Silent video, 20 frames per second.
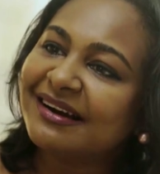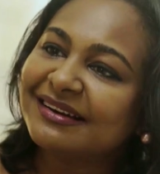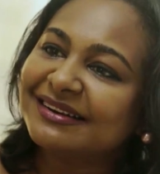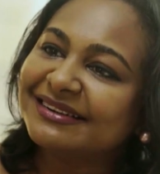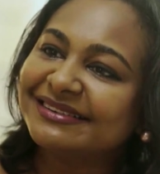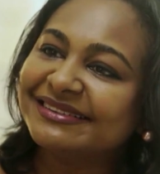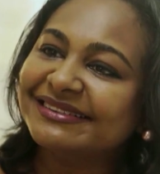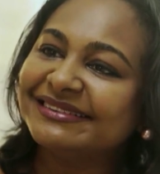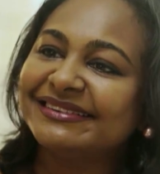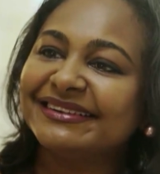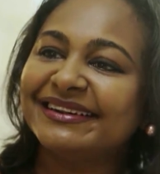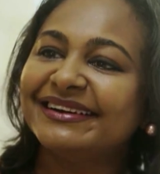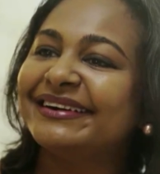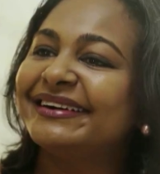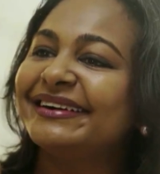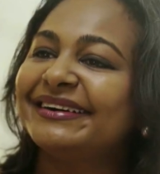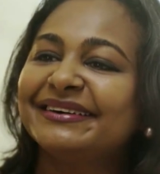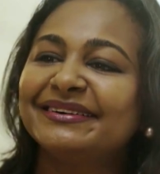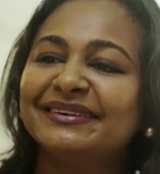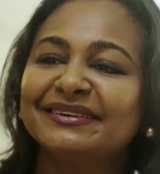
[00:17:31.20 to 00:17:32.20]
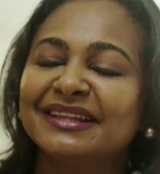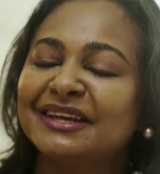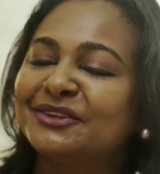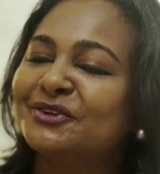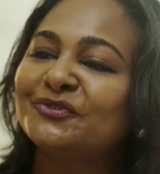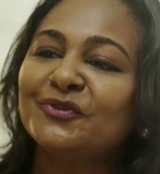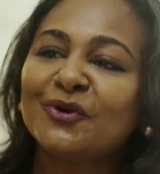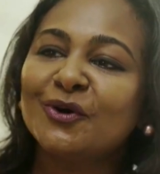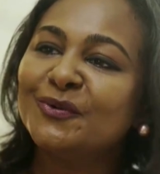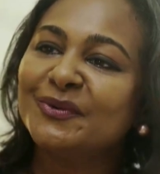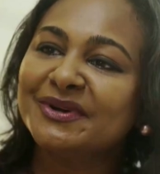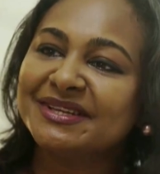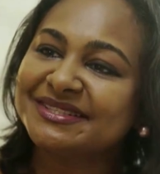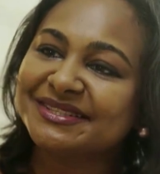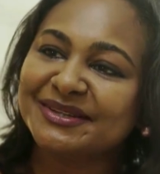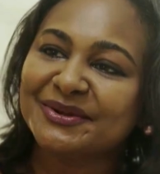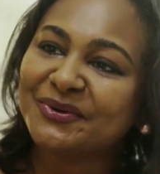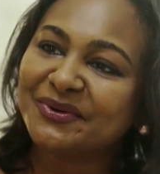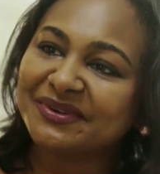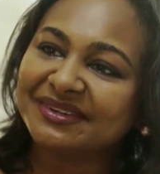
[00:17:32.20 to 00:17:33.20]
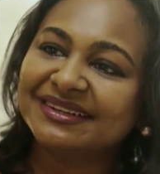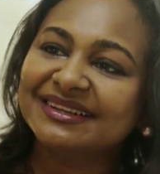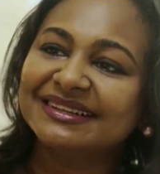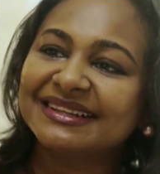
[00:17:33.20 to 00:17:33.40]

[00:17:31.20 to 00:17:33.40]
uncle that you've always known.